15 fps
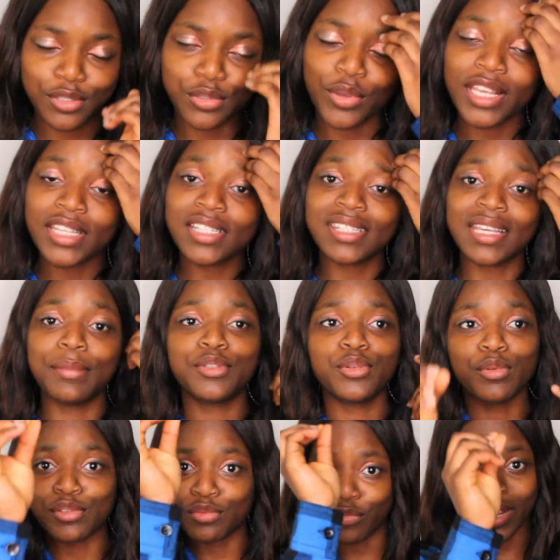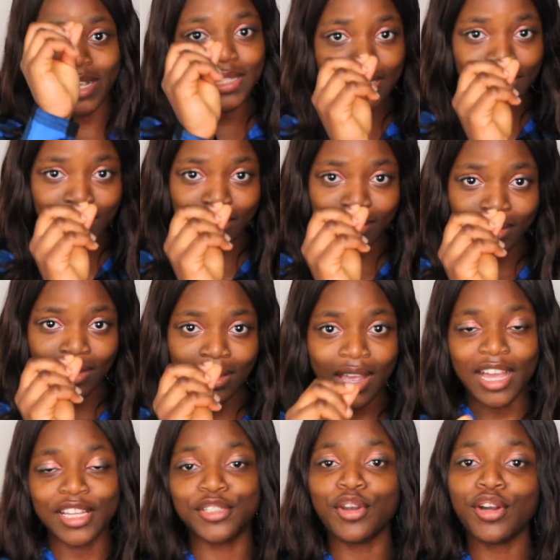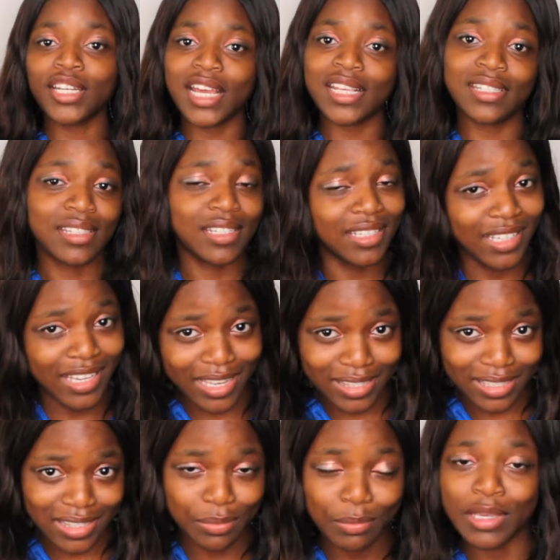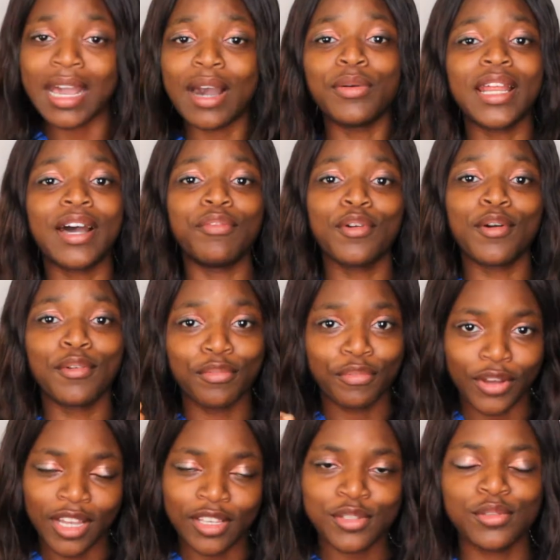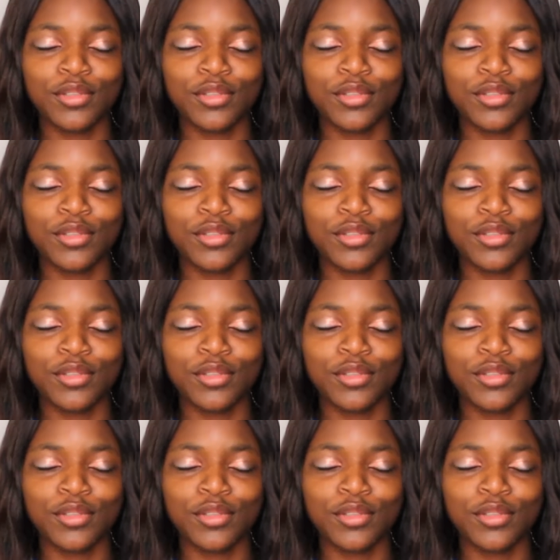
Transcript: So anytime she was writing and the others didn't get it, me, I would have gone fast.